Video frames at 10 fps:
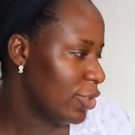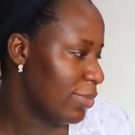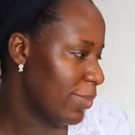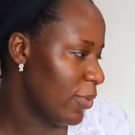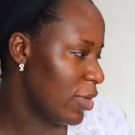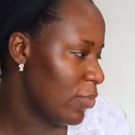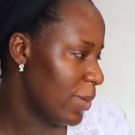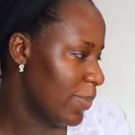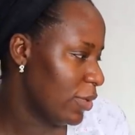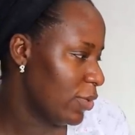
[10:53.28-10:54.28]
Do you remember when you
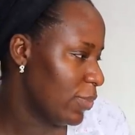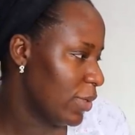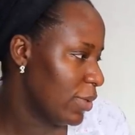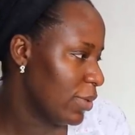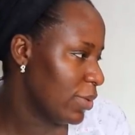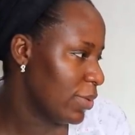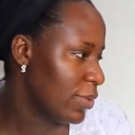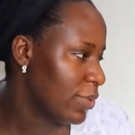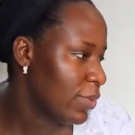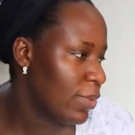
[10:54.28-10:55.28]
were in my tummy?
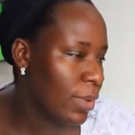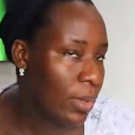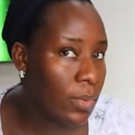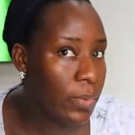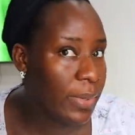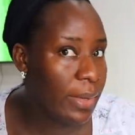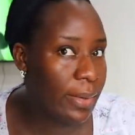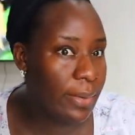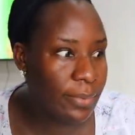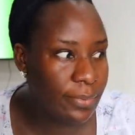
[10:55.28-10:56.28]
Yeah.
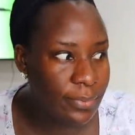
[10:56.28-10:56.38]
Okay.